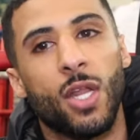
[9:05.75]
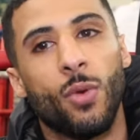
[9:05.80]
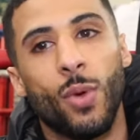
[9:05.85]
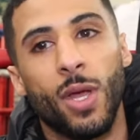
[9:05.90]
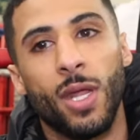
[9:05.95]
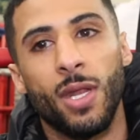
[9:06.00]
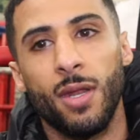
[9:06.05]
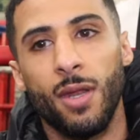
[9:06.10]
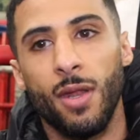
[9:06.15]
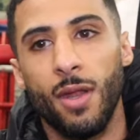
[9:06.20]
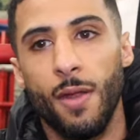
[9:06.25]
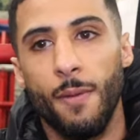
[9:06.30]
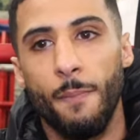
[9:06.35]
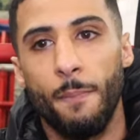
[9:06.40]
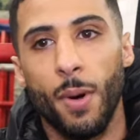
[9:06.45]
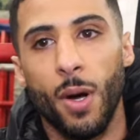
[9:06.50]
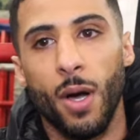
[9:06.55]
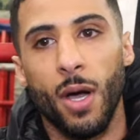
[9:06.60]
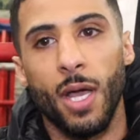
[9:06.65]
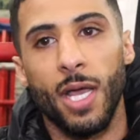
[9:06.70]
to win,
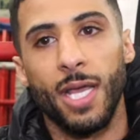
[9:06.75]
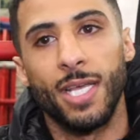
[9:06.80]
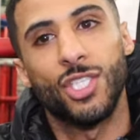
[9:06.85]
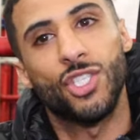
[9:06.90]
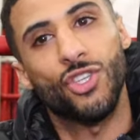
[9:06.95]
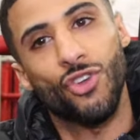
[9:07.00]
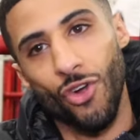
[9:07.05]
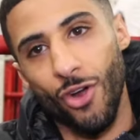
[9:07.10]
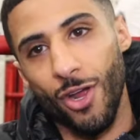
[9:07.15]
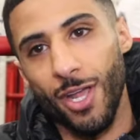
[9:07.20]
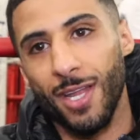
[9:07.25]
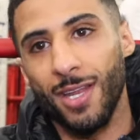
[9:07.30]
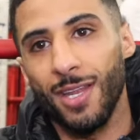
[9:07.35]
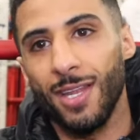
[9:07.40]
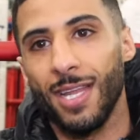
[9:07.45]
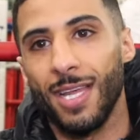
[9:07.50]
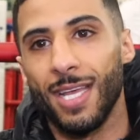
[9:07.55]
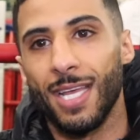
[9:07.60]
but he's trying.